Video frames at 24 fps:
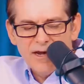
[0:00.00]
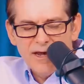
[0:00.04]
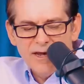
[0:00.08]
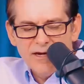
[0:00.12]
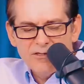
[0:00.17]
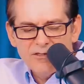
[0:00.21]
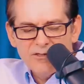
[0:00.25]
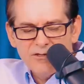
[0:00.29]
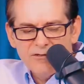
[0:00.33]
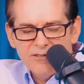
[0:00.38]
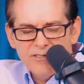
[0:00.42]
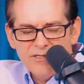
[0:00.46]

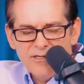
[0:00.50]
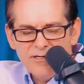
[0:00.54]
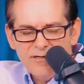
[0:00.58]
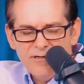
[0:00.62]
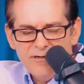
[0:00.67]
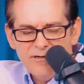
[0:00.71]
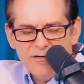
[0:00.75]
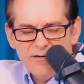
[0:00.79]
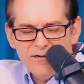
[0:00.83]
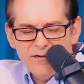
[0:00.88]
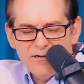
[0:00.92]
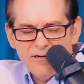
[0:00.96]

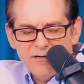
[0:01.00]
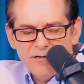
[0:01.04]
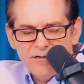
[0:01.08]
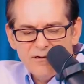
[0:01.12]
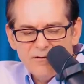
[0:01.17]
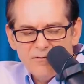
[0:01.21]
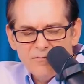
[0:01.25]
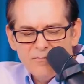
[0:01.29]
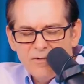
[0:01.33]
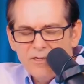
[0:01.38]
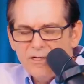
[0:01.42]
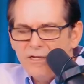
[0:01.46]
Exalted?
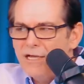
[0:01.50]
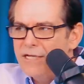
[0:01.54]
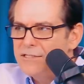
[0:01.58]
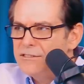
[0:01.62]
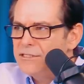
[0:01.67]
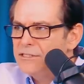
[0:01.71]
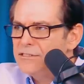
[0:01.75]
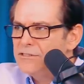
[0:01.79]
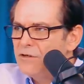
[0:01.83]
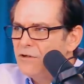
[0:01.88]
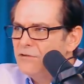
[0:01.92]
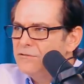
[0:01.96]

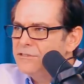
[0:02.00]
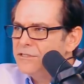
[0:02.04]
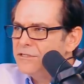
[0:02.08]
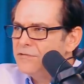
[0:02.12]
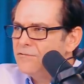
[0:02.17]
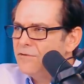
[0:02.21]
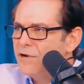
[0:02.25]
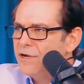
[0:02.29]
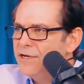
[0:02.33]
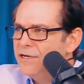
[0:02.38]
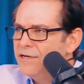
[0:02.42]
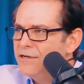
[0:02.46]
It's
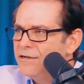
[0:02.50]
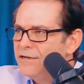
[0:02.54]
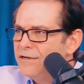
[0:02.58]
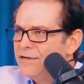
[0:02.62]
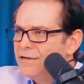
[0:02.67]
exalted, right?